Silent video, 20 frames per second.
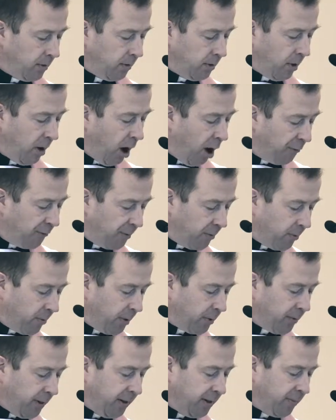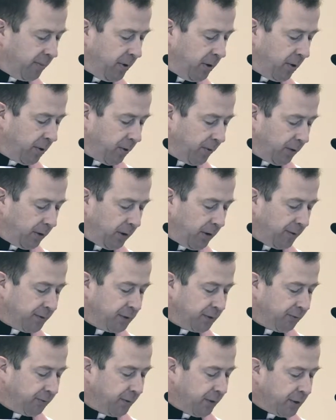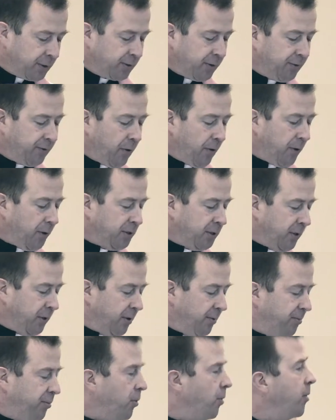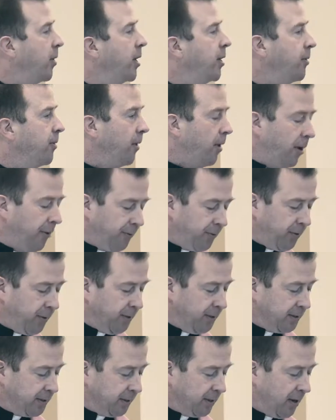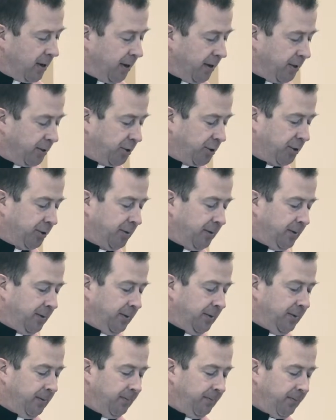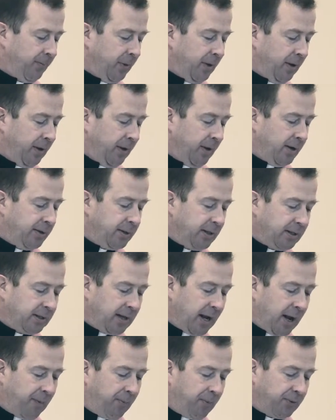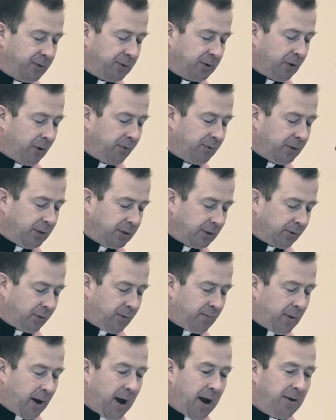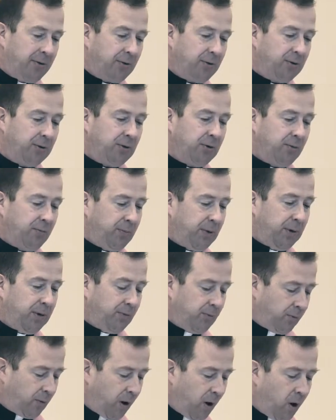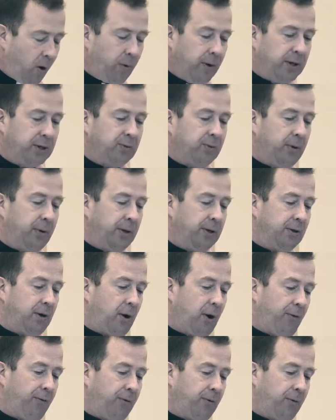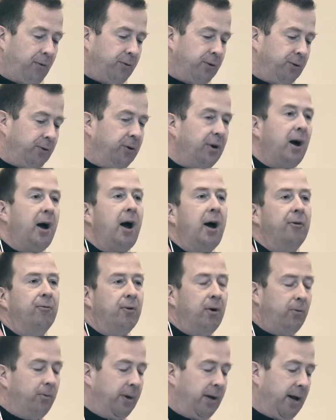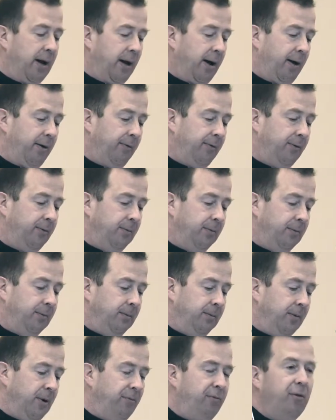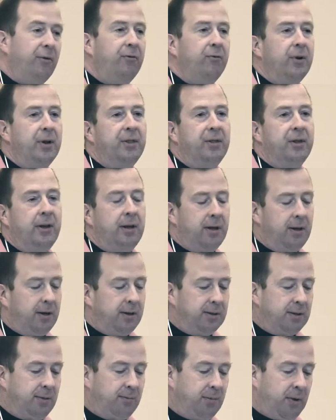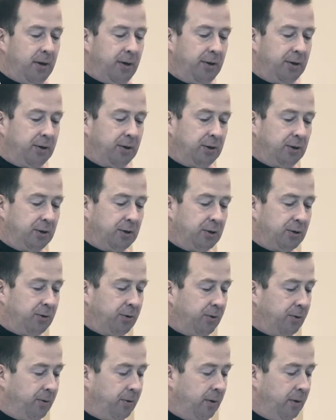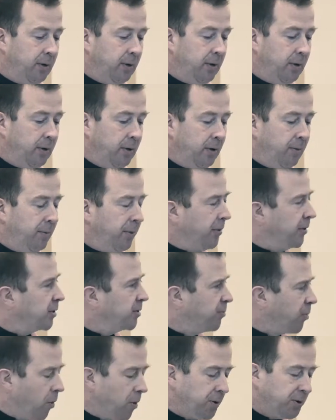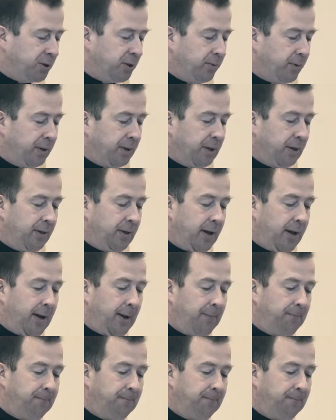Often when we read the miracle of the loaves and fish, we focus on the boy who offered his lunch. His example serves as a reminder to be always willing to offer to God what we have, even if we think it isn't much. It's true. But there's more to it than that.